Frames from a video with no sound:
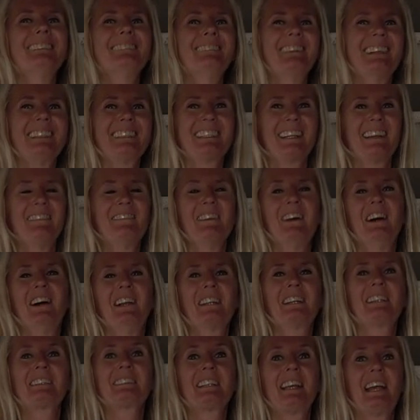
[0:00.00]
which I'm
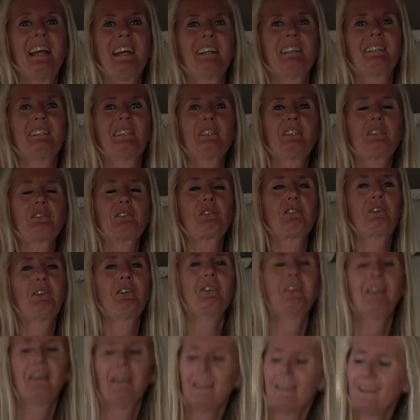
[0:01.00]
not exactly
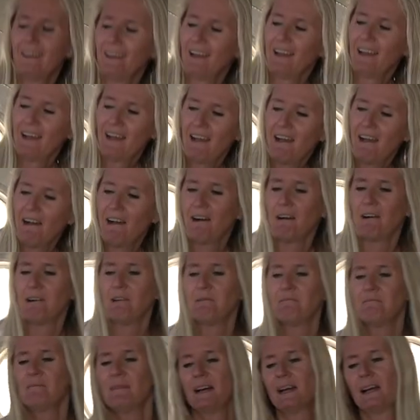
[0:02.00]
sure.
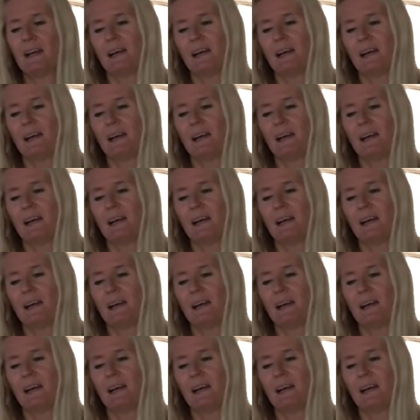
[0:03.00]
Um,